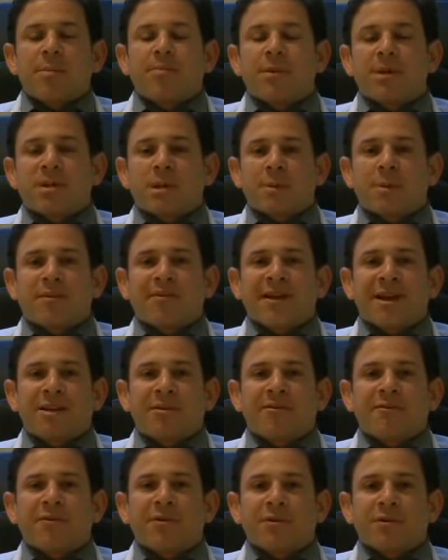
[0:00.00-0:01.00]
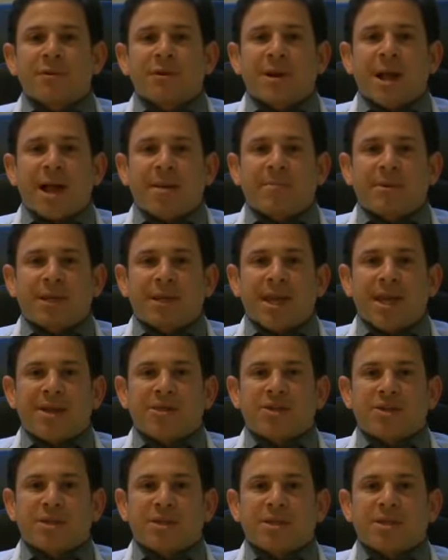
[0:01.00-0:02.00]
but to prevent further
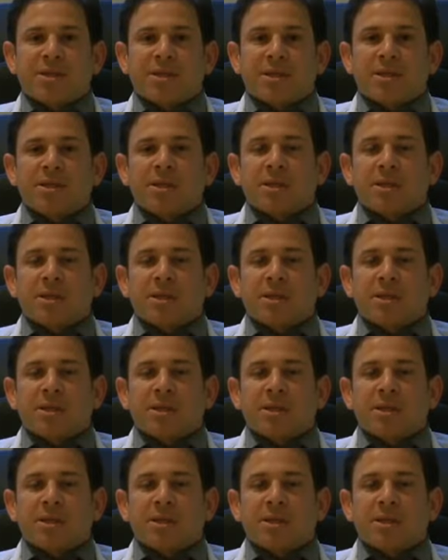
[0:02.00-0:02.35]
complications